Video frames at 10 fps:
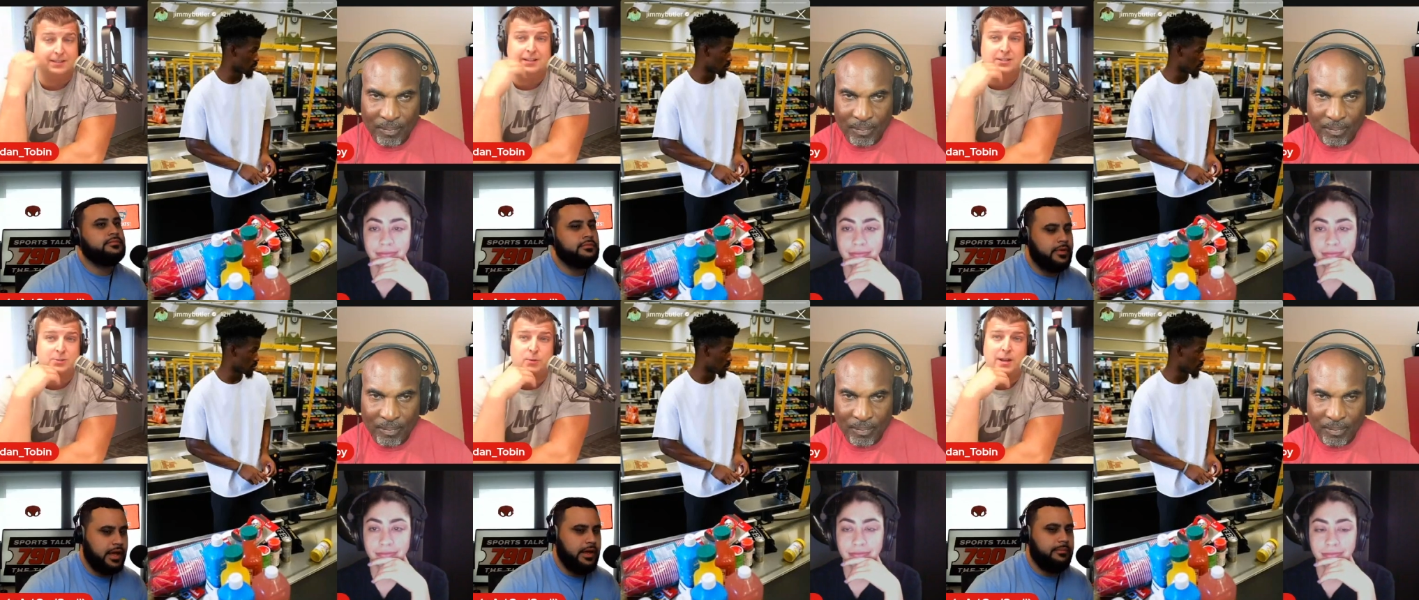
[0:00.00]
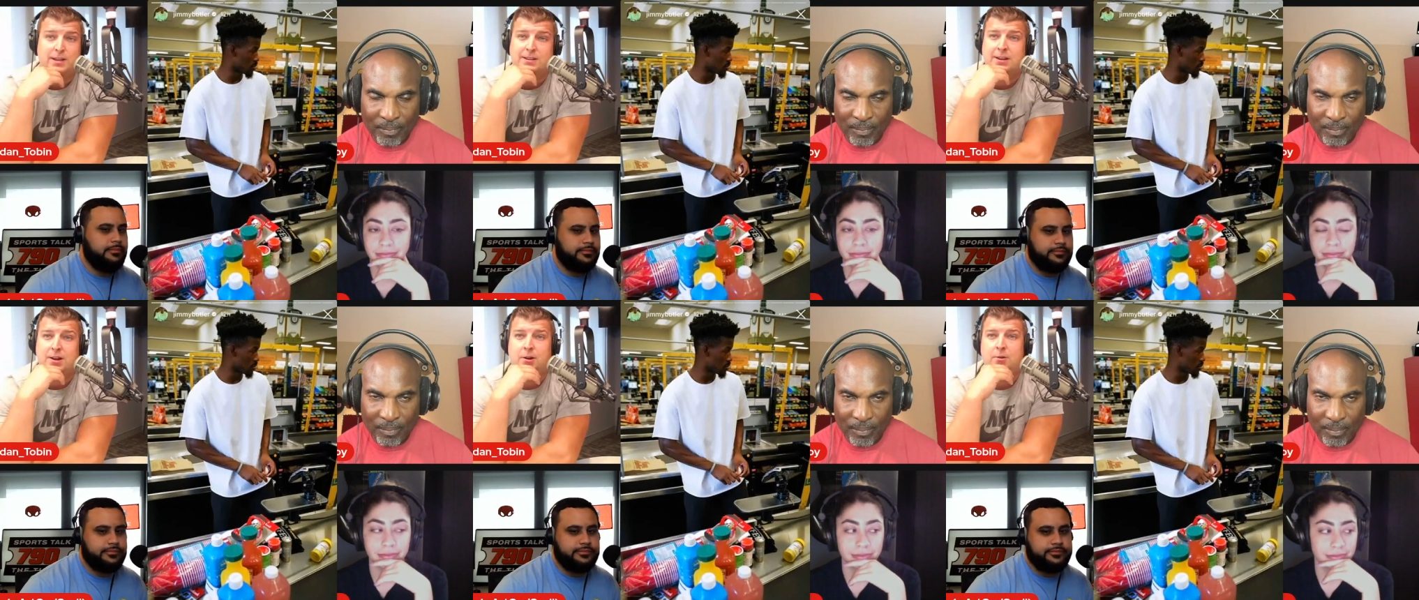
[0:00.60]
Speaker 1: He just yeah. went, you
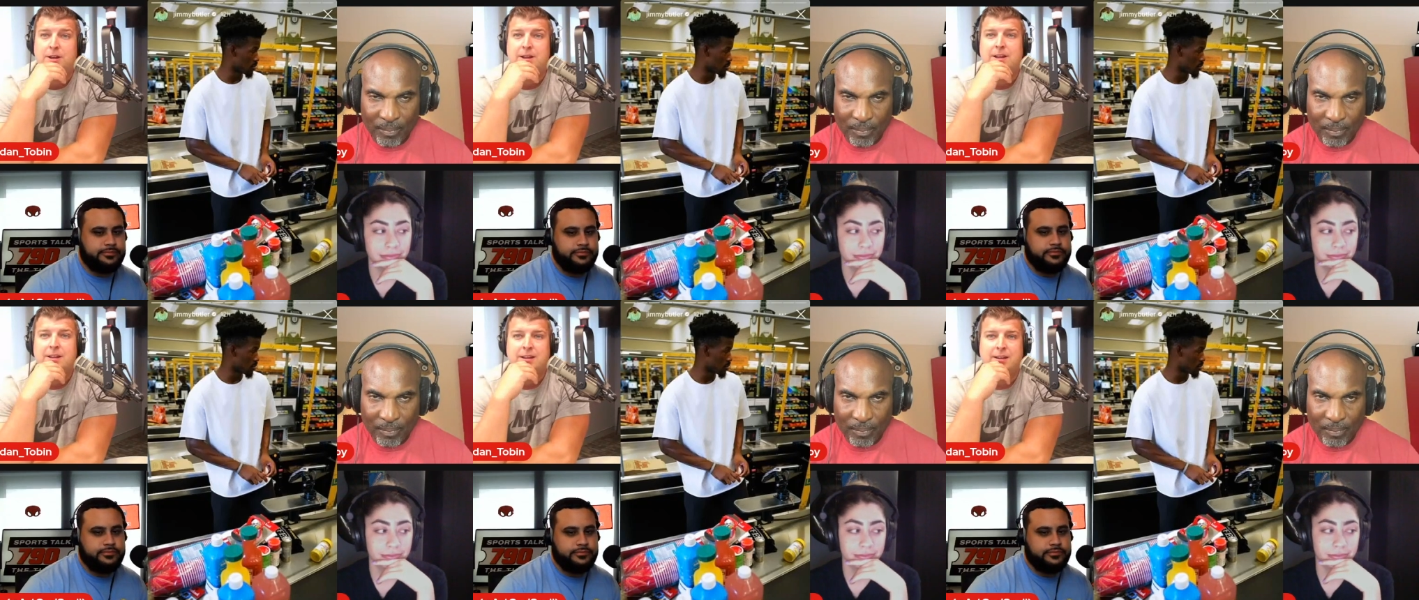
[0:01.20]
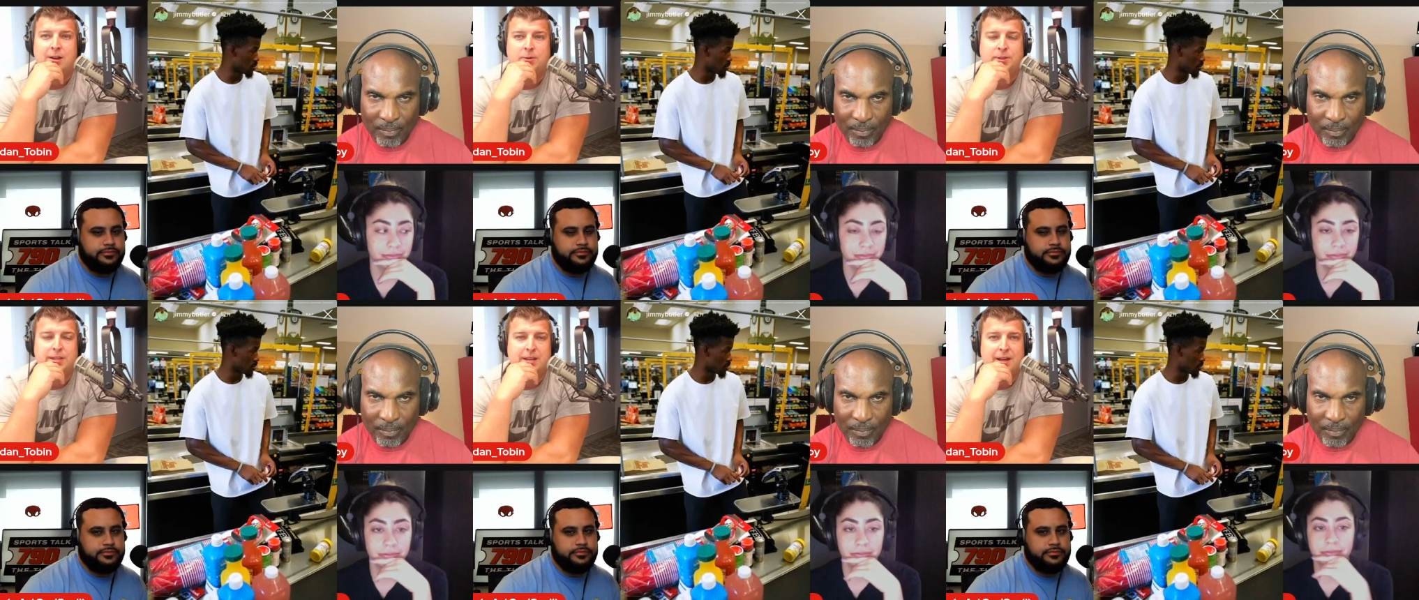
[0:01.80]
know, you know, with
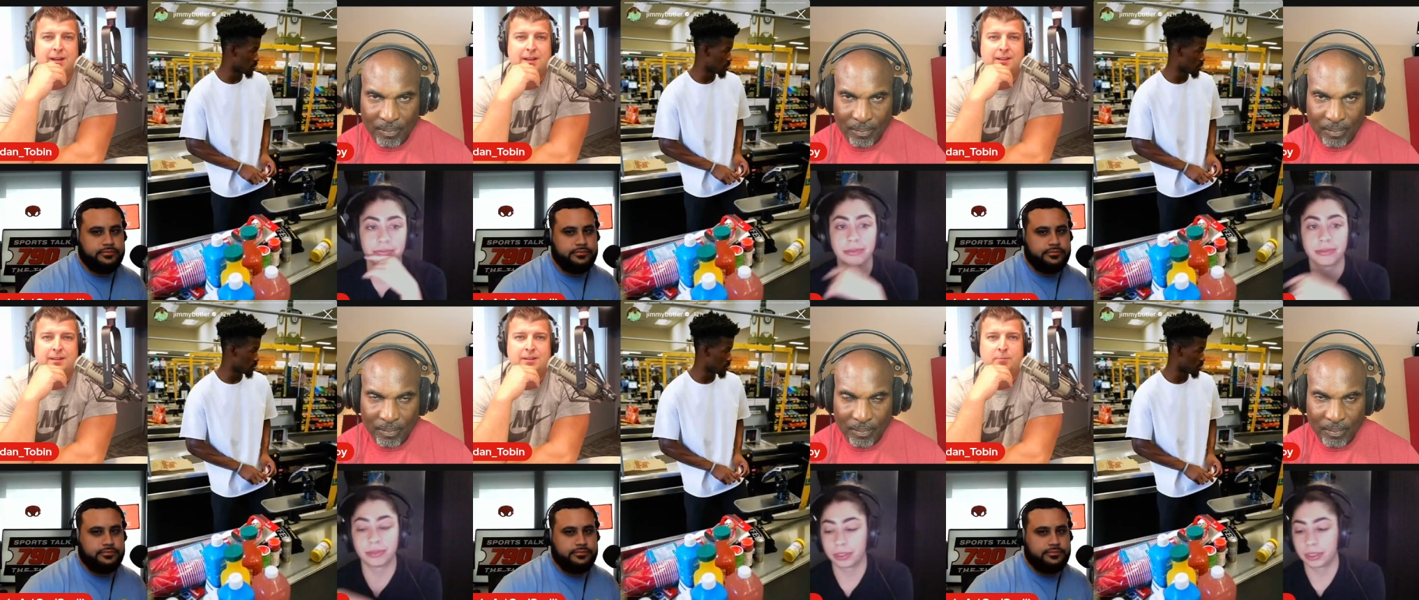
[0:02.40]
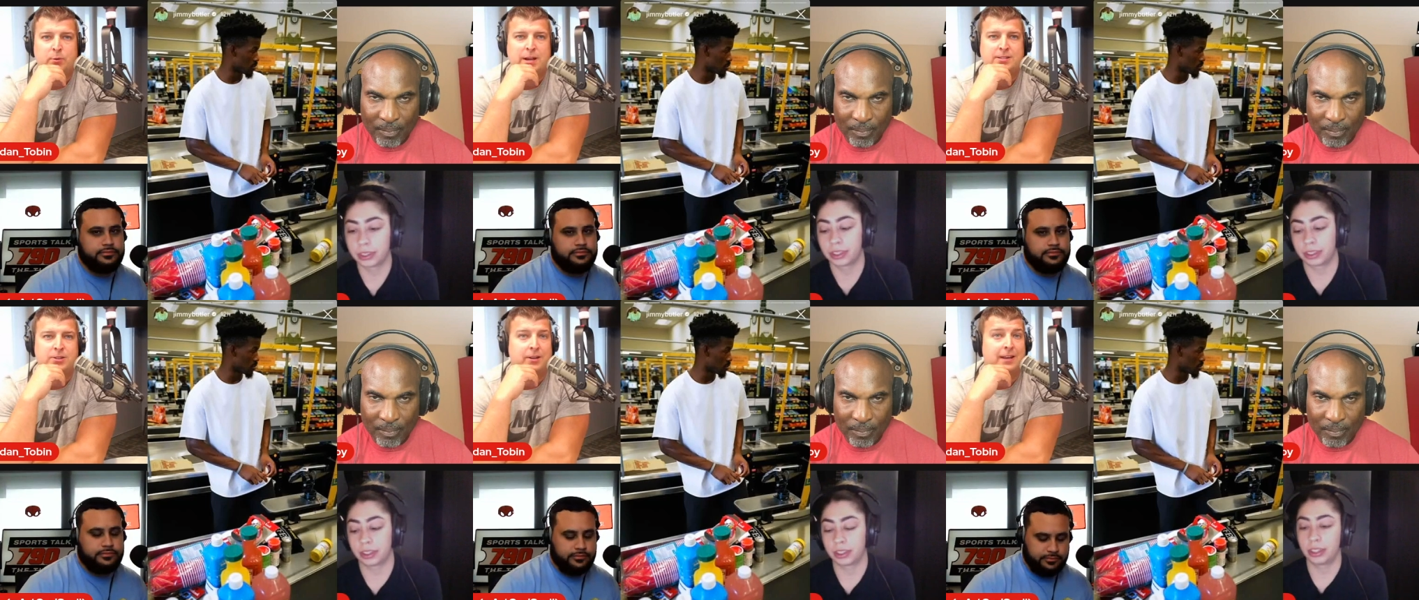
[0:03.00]
the uh the the
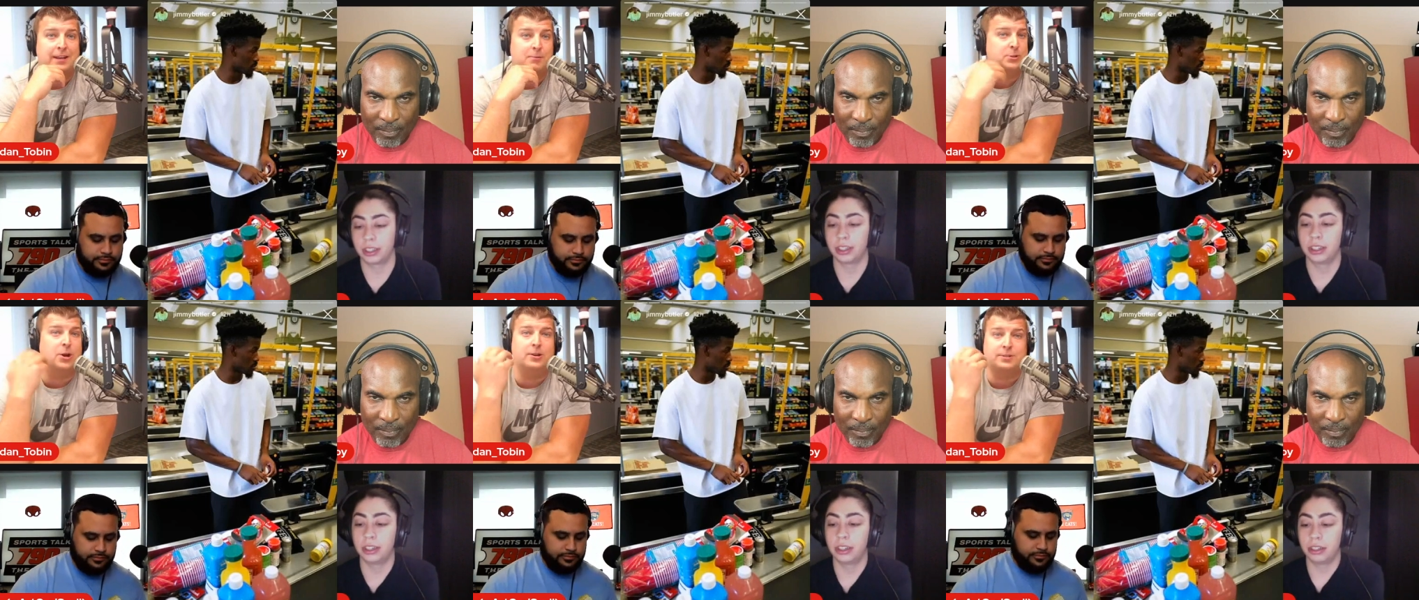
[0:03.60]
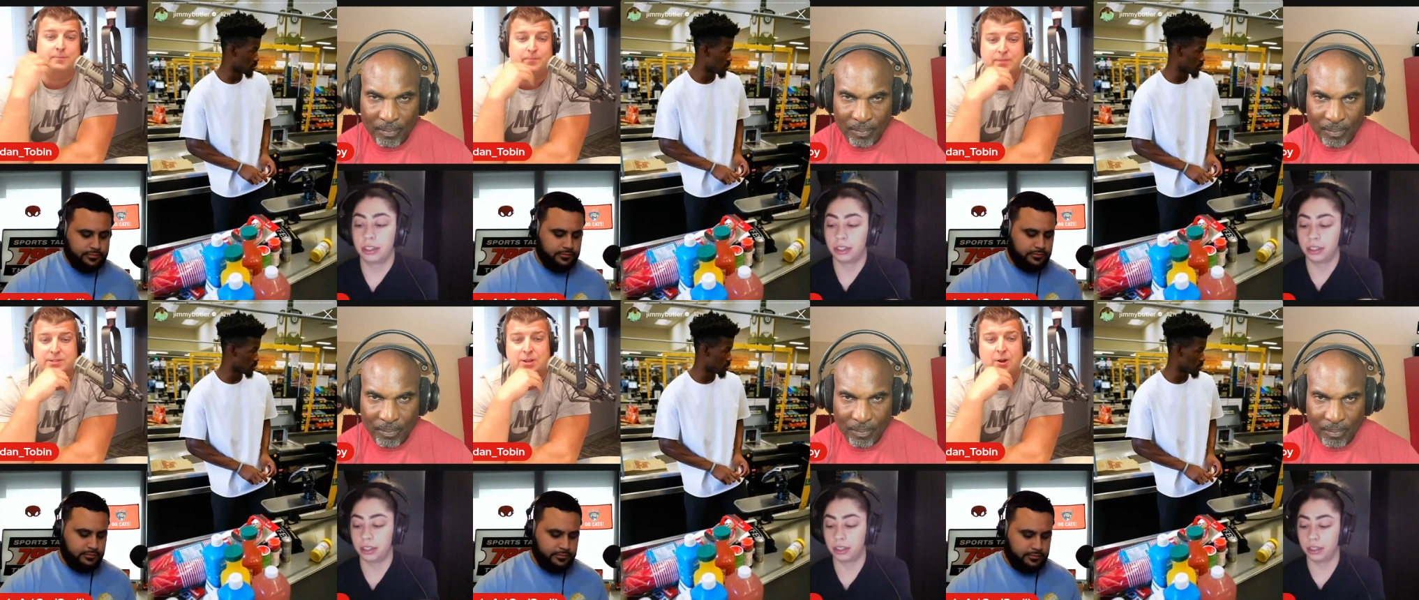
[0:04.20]
braids looking. He was awesome.
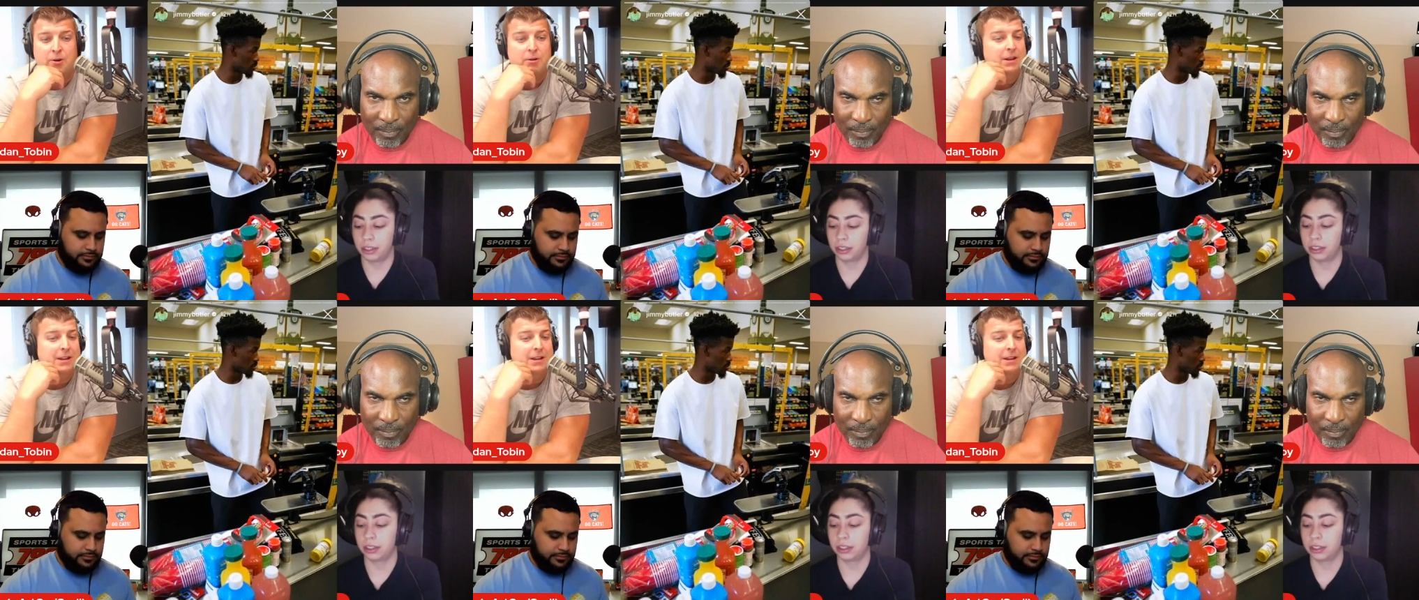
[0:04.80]
So